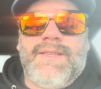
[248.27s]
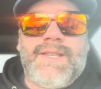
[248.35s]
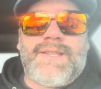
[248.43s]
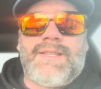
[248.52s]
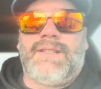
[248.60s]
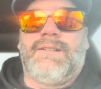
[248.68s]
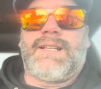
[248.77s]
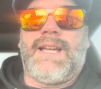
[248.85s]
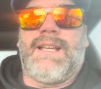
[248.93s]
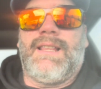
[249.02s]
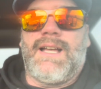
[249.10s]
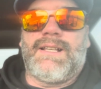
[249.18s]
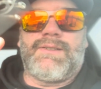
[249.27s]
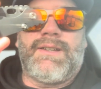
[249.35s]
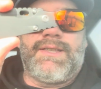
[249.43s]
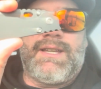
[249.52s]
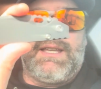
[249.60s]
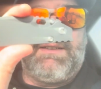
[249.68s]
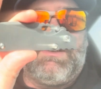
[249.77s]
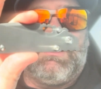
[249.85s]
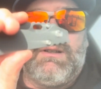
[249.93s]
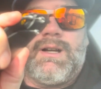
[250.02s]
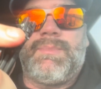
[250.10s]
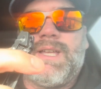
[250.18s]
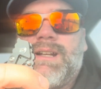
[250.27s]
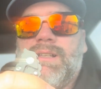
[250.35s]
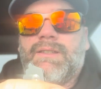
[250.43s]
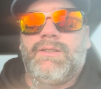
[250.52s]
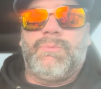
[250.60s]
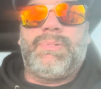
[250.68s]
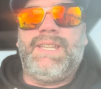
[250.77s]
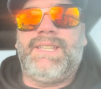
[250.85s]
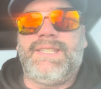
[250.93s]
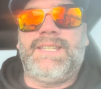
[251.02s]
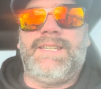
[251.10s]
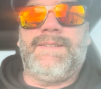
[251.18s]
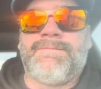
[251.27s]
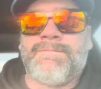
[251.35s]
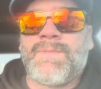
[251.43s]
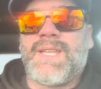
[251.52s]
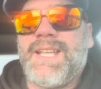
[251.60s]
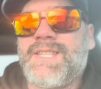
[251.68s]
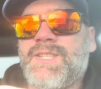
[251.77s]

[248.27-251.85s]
this little guy a lot, so I thought I'd give you a little update on the little PT. It's